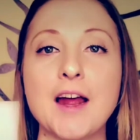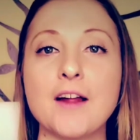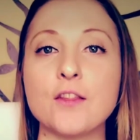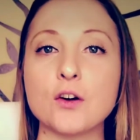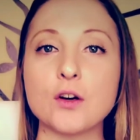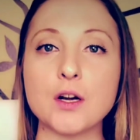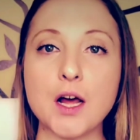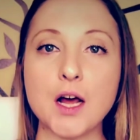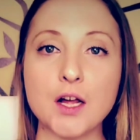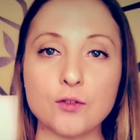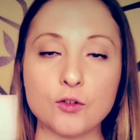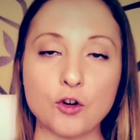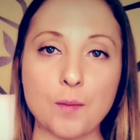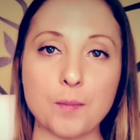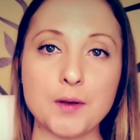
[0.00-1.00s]
and they're
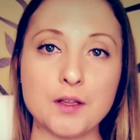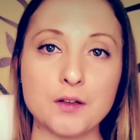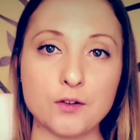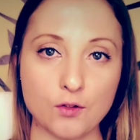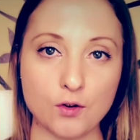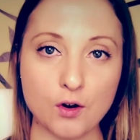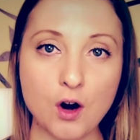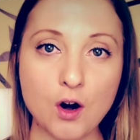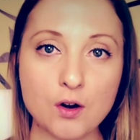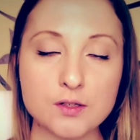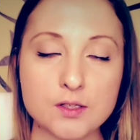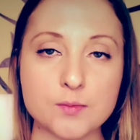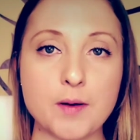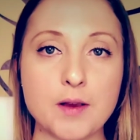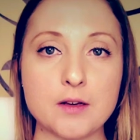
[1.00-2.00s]
not dropping into their
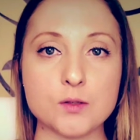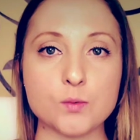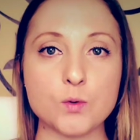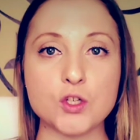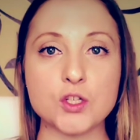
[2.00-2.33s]
heart space,